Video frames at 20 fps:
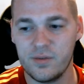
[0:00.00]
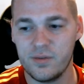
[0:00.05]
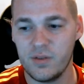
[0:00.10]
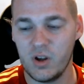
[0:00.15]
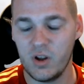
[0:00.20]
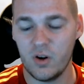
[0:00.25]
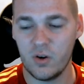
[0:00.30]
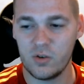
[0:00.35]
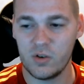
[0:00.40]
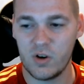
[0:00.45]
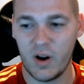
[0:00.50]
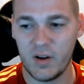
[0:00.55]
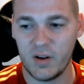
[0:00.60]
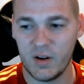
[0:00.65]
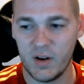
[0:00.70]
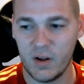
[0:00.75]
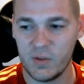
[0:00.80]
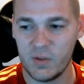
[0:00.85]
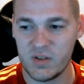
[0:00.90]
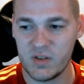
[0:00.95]
you know,
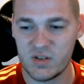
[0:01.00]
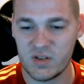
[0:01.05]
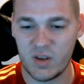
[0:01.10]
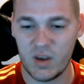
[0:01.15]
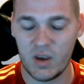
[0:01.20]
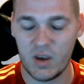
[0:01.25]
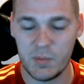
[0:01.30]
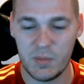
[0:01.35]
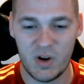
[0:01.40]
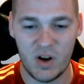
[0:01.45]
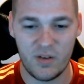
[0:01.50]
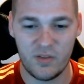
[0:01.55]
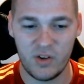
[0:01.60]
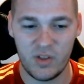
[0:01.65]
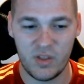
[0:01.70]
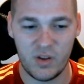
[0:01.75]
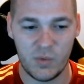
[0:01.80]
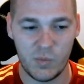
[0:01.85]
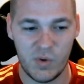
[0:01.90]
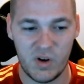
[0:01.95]
grinding out this game and
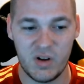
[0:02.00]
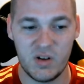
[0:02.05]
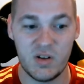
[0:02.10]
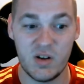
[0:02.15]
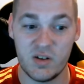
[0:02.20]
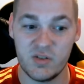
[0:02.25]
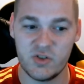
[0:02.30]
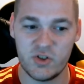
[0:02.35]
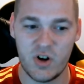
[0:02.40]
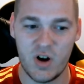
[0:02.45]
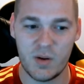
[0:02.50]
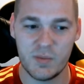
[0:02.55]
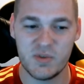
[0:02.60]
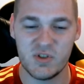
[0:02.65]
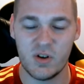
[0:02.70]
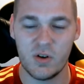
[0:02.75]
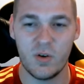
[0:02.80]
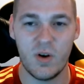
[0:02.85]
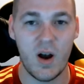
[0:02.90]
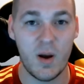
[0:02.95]
everything when it does drop.
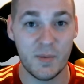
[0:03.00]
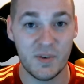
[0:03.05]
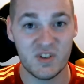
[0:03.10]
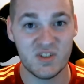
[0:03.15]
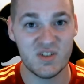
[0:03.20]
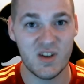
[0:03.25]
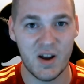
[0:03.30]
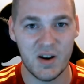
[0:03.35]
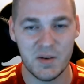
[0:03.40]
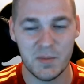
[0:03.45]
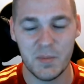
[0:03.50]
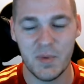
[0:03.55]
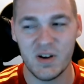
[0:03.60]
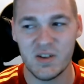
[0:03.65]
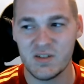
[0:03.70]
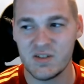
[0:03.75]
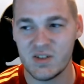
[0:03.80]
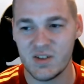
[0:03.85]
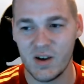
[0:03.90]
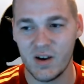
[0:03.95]
So I'm excited.
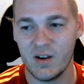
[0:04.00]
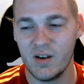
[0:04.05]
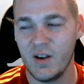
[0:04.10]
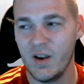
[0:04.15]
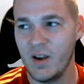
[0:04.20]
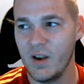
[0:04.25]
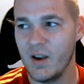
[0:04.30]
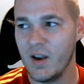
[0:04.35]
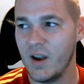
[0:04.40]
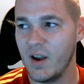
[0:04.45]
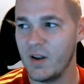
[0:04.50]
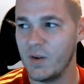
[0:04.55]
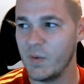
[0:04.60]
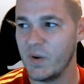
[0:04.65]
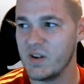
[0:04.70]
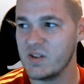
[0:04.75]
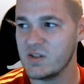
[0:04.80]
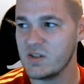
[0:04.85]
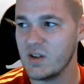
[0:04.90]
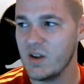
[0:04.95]
But
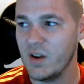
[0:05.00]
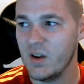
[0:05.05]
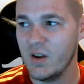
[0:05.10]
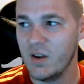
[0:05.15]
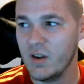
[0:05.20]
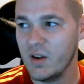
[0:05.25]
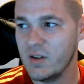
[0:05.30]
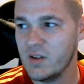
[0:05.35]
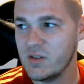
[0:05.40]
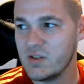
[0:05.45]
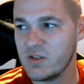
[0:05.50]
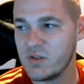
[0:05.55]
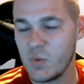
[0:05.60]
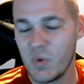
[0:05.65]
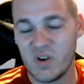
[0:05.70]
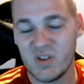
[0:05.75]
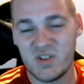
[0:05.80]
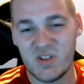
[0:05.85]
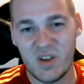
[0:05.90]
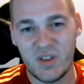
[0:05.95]
anyways, just
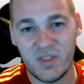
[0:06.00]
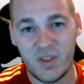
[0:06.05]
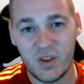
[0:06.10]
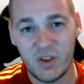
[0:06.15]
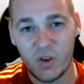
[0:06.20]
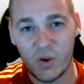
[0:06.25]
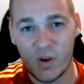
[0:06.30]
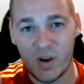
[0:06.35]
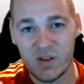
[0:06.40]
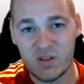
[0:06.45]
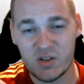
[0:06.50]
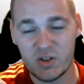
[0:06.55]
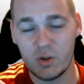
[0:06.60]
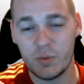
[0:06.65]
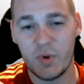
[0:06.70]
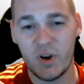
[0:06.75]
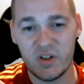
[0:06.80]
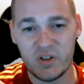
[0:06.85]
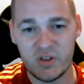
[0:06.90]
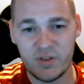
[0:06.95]
want to say thank you guys so
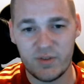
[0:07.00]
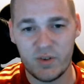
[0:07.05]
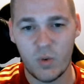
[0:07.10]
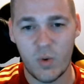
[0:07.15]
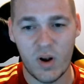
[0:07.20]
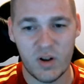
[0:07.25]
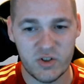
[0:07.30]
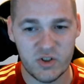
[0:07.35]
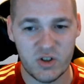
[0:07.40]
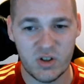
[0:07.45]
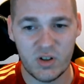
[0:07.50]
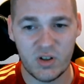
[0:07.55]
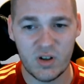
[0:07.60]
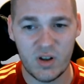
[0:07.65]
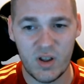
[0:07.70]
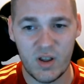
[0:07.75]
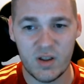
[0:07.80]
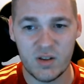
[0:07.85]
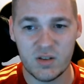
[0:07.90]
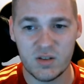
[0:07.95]
much for watching,
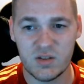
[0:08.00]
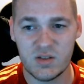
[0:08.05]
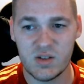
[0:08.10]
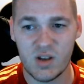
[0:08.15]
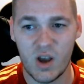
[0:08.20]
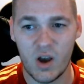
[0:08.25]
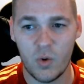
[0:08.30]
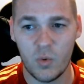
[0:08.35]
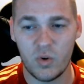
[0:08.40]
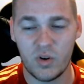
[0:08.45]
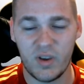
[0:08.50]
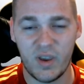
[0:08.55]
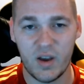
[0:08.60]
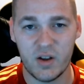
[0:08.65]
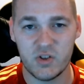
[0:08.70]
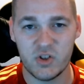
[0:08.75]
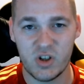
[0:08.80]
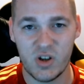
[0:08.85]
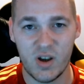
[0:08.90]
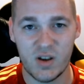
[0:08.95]
and we'll
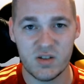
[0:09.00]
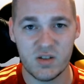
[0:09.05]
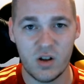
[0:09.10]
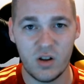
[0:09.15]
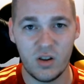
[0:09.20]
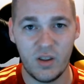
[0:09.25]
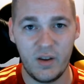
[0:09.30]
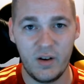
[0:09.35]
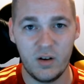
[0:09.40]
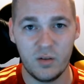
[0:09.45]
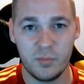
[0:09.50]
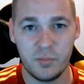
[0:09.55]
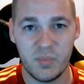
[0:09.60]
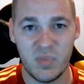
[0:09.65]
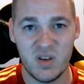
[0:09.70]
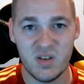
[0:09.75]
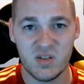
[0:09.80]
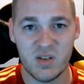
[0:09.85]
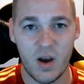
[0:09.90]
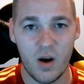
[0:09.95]
catch you guys all later.
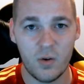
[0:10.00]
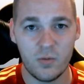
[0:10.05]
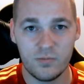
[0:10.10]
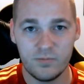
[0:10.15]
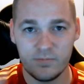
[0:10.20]
Peace out.